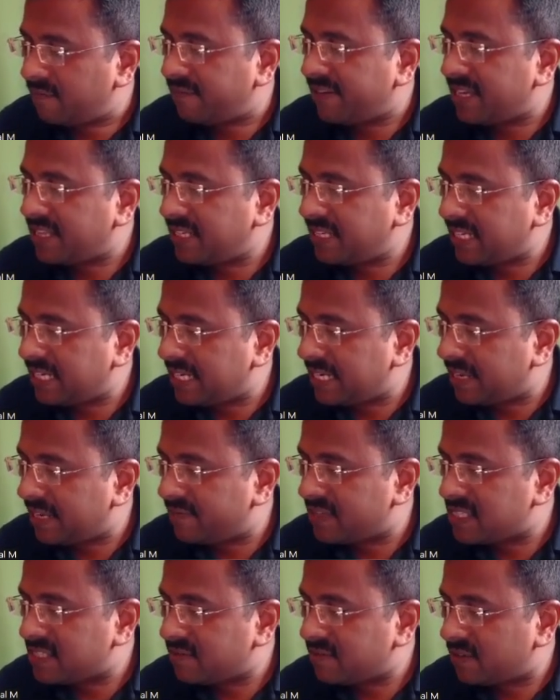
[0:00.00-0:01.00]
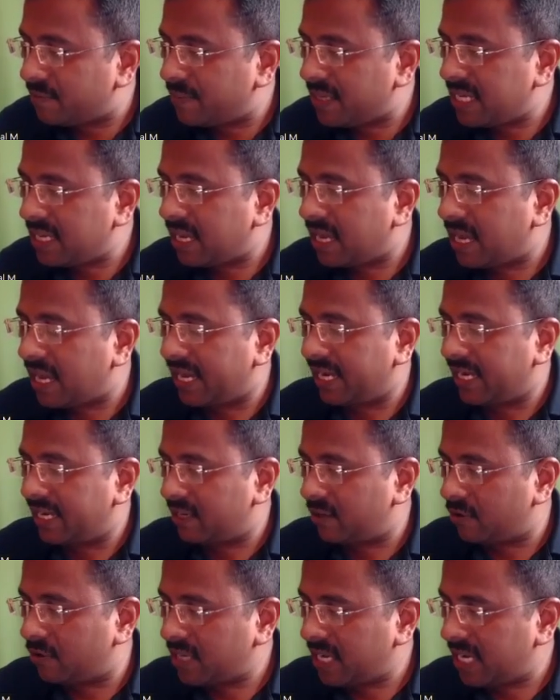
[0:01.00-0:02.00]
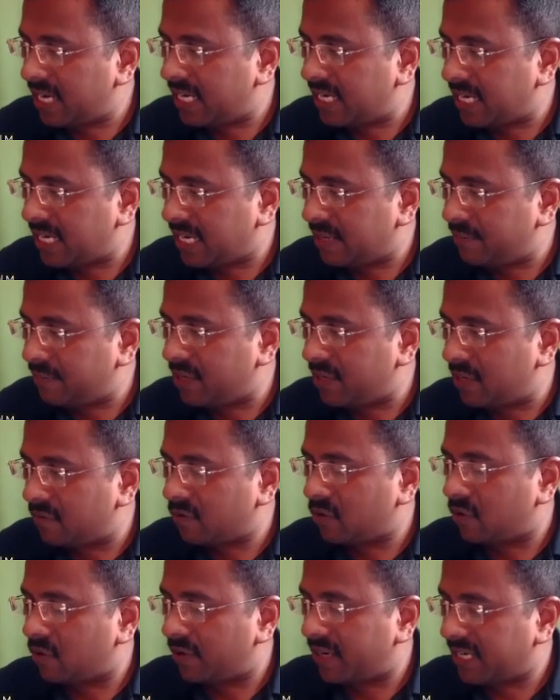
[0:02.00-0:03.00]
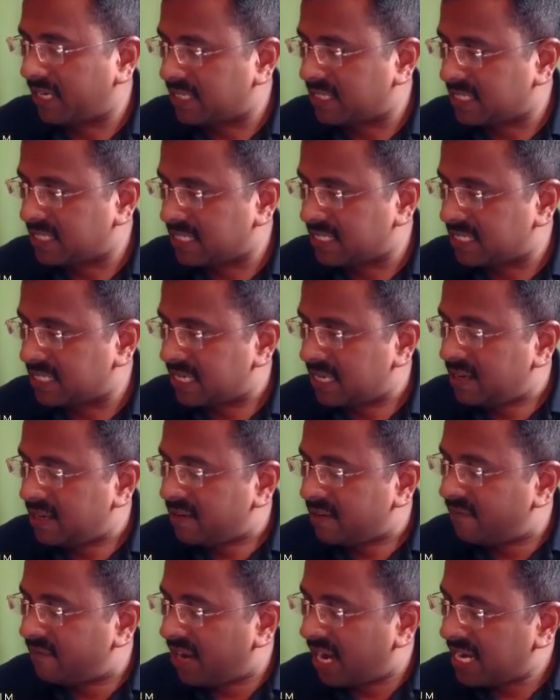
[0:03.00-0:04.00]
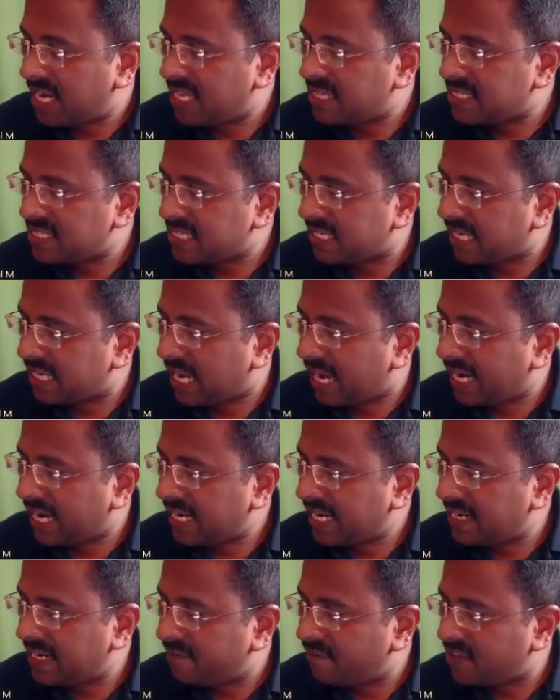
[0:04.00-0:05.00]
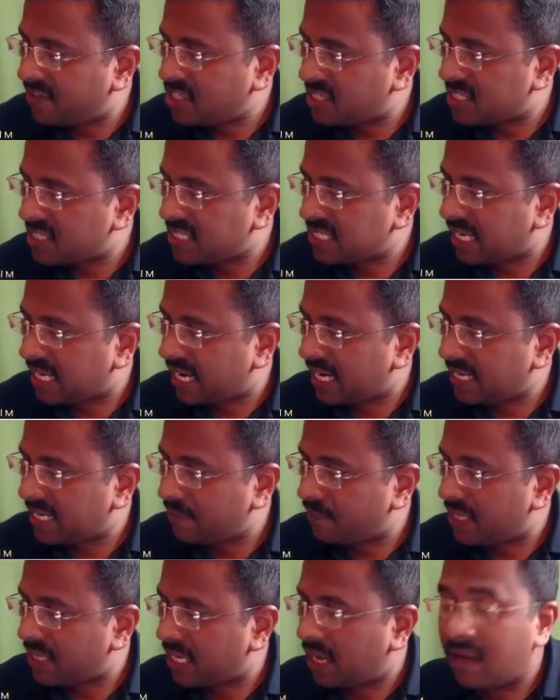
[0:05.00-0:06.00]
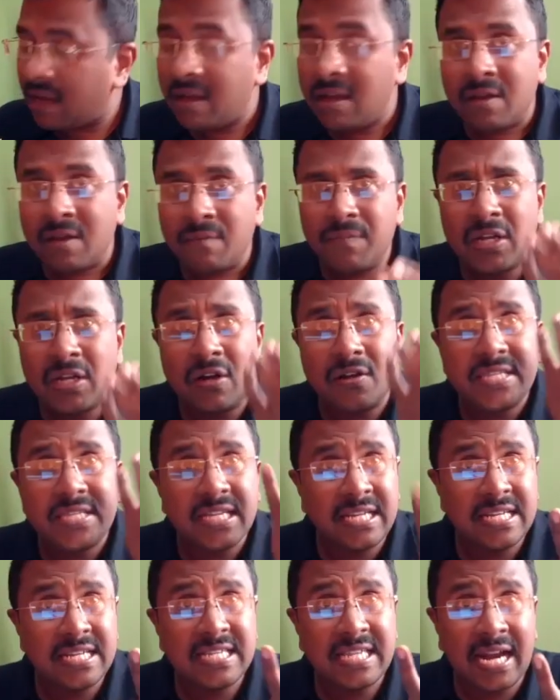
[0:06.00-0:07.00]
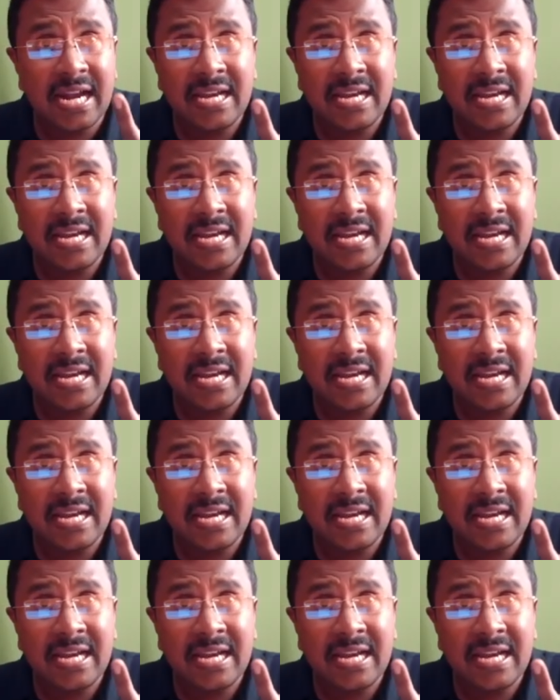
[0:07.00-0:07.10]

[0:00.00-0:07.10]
Ferritin levels will be high, okay, in anemia of chronic disease. Whereas in iron deficiency anemia, because it is